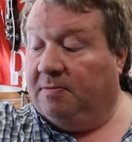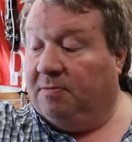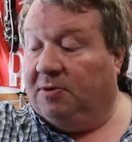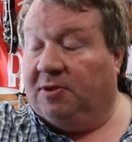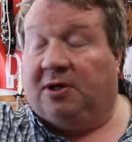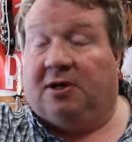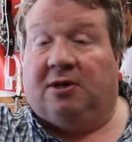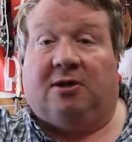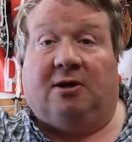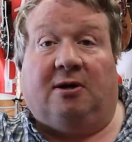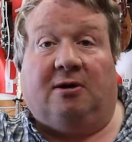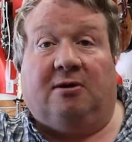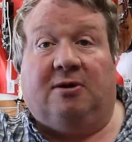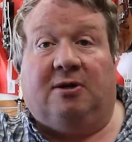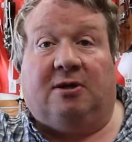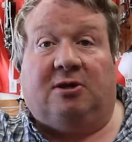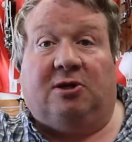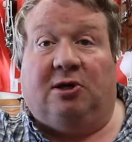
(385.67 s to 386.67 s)
put the guitar
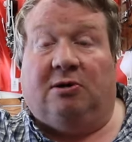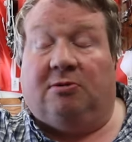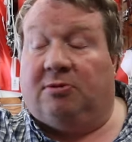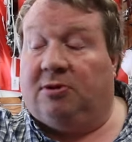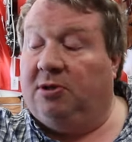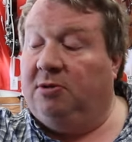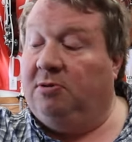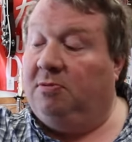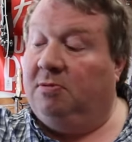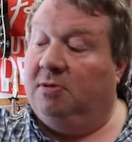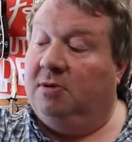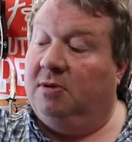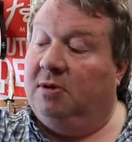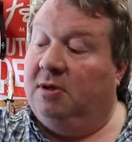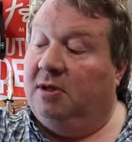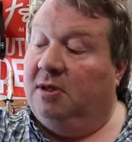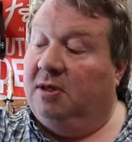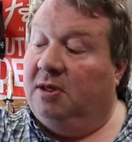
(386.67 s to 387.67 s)
into channel 2,
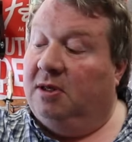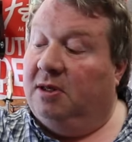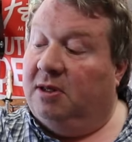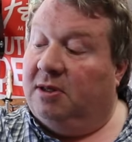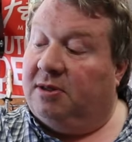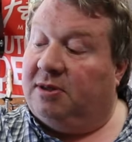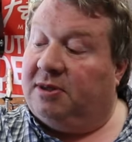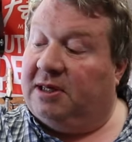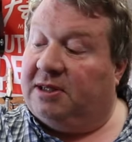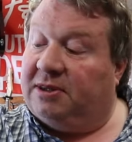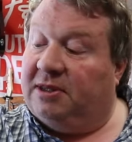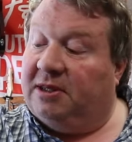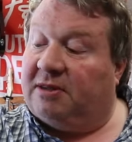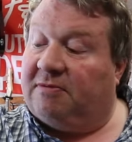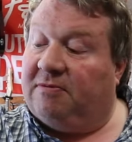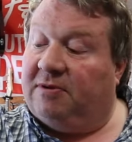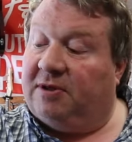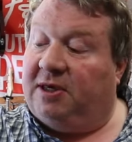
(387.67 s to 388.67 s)
set
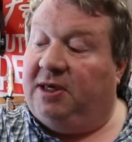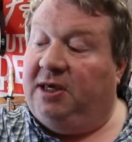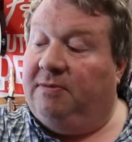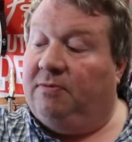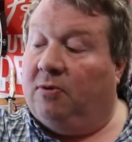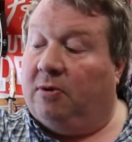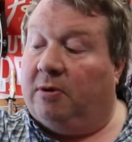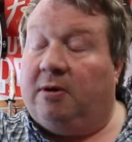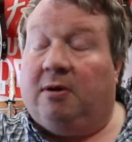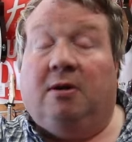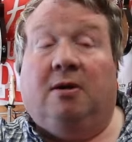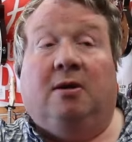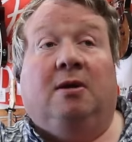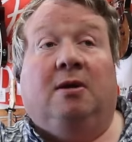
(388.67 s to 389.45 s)
this for the keyboard,